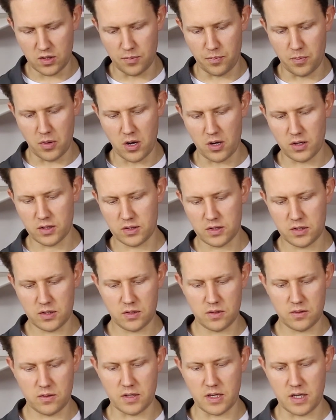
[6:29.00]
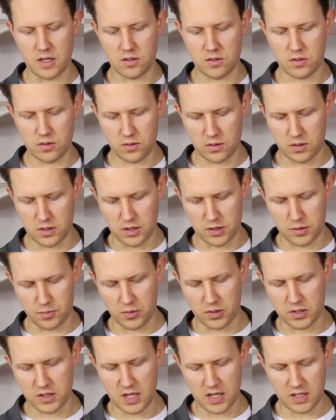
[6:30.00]
the part that is
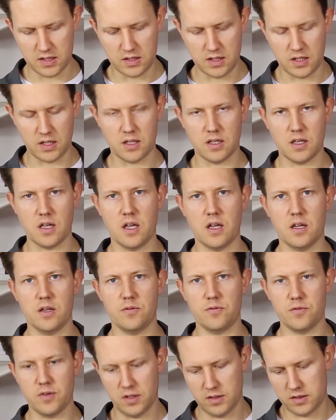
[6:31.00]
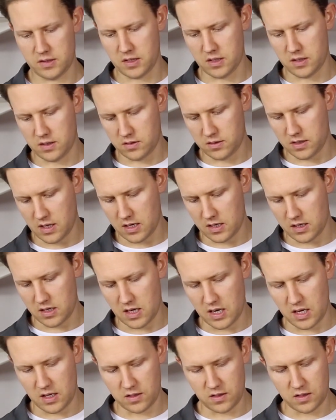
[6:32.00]
protecting a filter
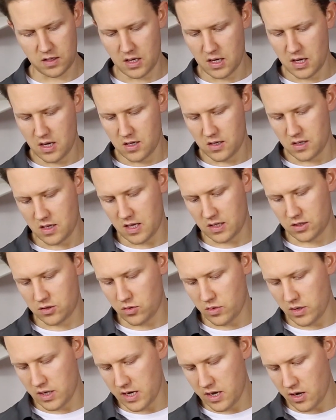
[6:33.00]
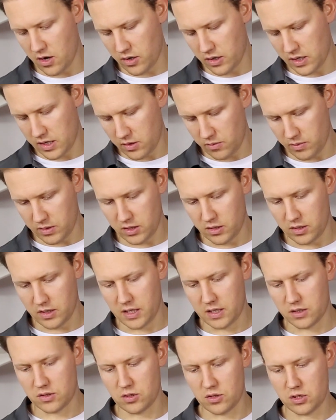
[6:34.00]
underneath. That's really only when you
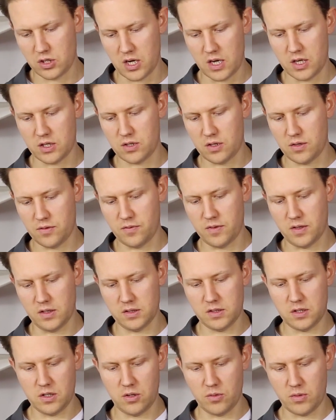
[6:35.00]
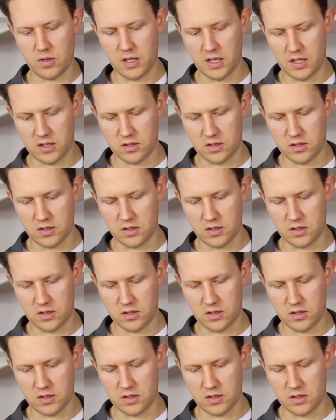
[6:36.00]
need to change the filter. You won't